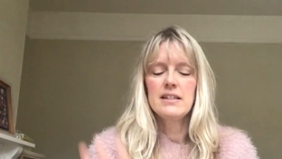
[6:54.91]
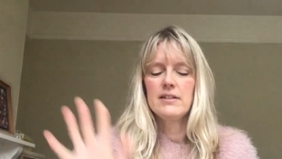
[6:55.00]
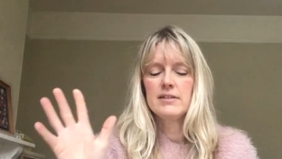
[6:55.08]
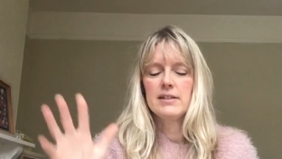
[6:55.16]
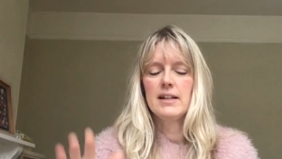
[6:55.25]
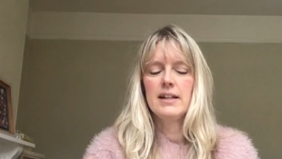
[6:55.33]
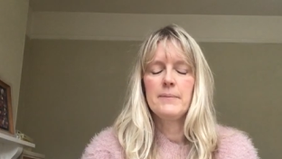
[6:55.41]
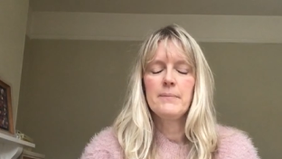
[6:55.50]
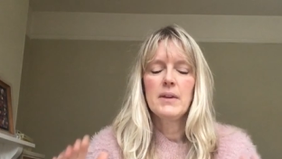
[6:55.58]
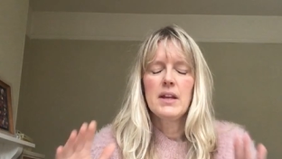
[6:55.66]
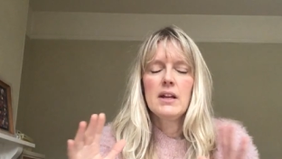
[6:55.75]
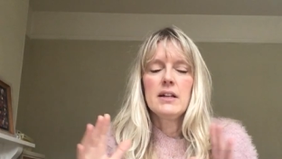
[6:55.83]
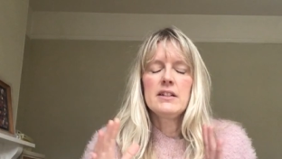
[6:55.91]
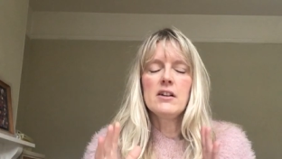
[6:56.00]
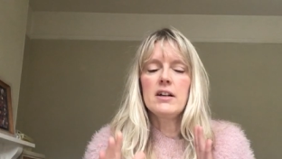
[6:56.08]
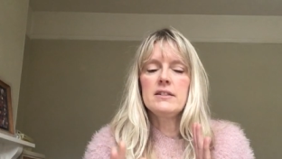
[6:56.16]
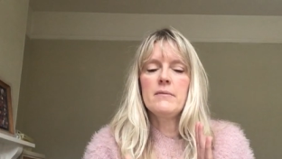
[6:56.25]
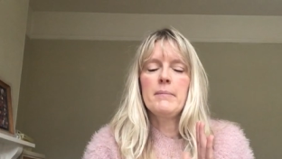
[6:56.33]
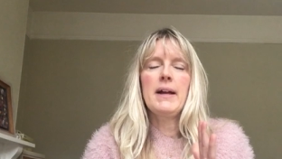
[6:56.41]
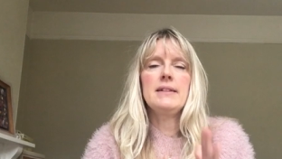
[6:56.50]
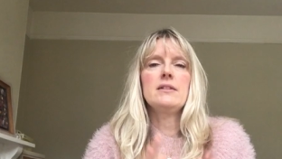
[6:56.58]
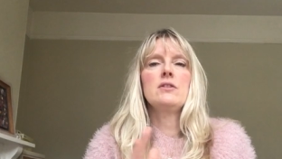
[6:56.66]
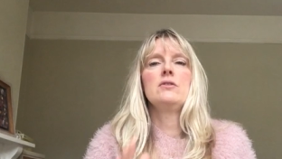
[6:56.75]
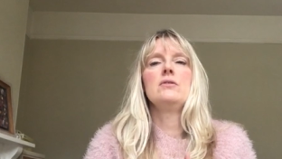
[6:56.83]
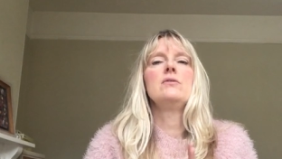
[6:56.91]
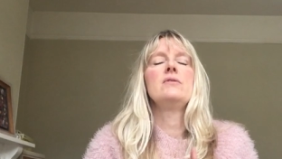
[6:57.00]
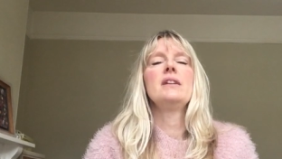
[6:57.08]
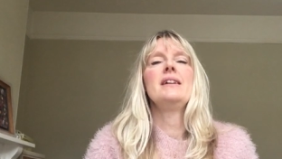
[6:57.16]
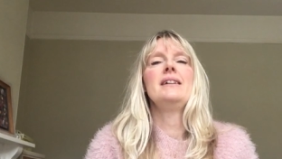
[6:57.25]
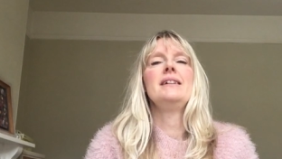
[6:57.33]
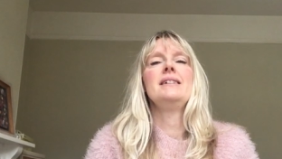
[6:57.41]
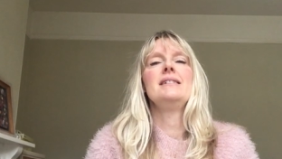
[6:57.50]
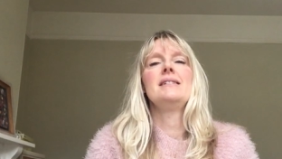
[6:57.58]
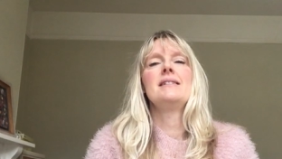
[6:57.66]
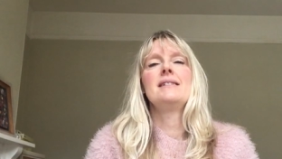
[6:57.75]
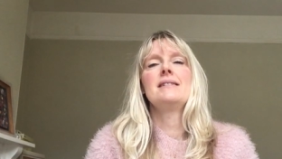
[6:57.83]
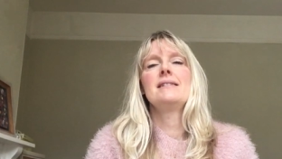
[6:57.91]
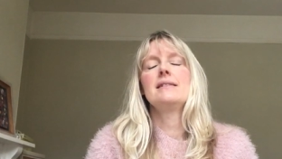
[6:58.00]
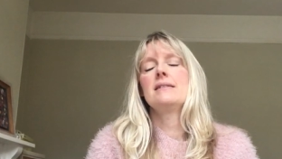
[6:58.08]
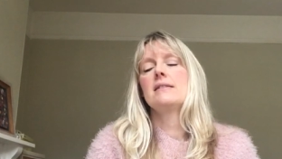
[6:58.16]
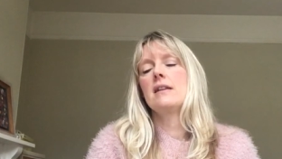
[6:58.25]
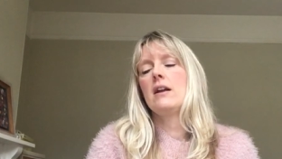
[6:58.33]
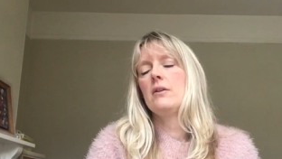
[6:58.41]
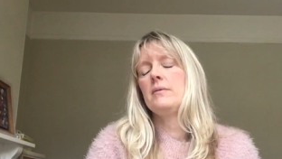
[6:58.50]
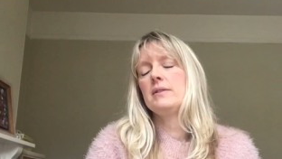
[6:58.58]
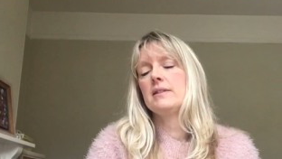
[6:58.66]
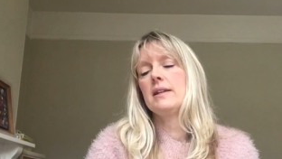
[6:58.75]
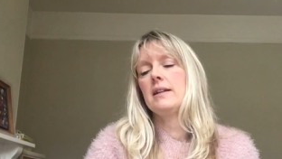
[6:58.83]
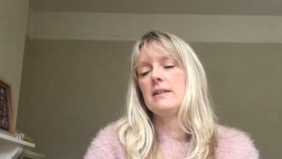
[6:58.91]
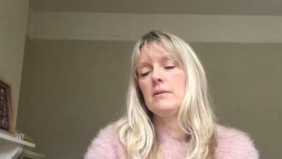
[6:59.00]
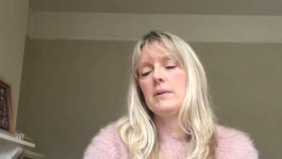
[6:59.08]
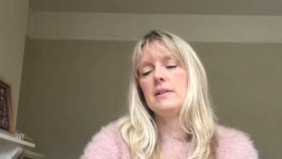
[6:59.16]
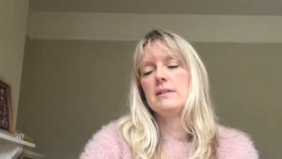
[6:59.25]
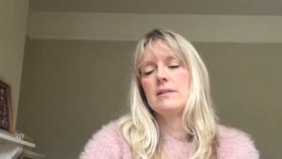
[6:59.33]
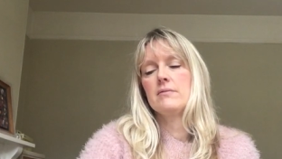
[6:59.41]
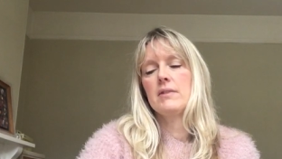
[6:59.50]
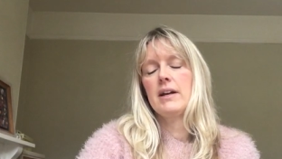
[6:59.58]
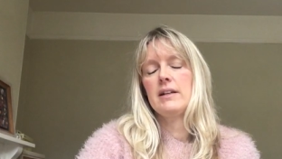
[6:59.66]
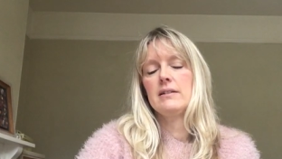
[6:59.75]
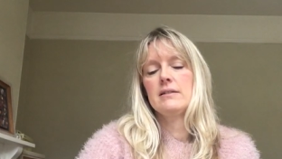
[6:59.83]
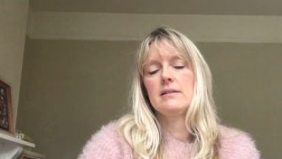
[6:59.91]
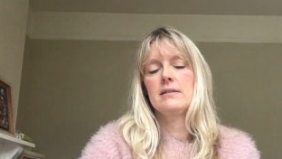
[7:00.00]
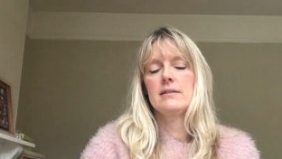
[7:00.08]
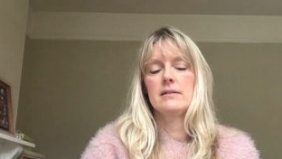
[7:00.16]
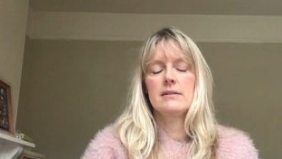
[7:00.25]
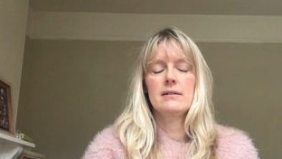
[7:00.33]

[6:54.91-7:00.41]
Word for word: Seriously. Knight of Pentacles is slow and steady wins the race.